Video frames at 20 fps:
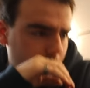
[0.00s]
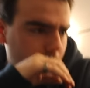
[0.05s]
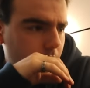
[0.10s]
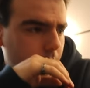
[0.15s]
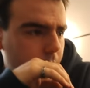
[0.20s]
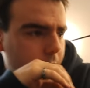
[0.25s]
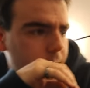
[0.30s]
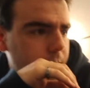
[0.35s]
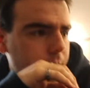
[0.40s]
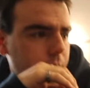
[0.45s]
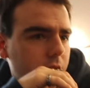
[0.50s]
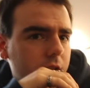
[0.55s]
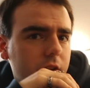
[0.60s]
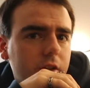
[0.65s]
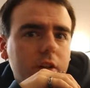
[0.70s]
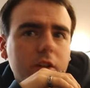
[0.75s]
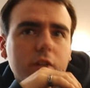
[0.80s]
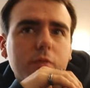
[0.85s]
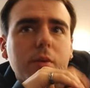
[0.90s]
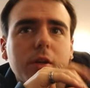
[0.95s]
Okay, nice. I
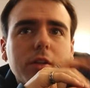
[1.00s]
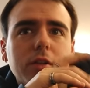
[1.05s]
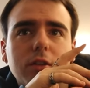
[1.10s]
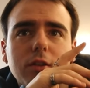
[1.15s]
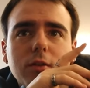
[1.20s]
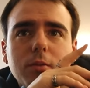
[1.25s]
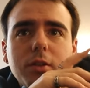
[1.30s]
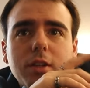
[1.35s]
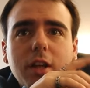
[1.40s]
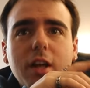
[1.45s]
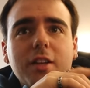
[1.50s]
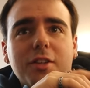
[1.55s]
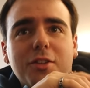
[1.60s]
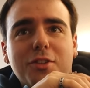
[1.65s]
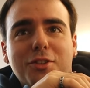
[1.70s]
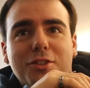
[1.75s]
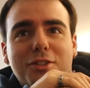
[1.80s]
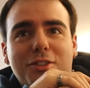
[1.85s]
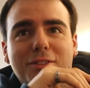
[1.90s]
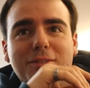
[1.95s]
didn't expect it to be that
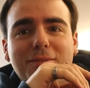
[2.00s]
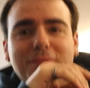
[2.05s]
good.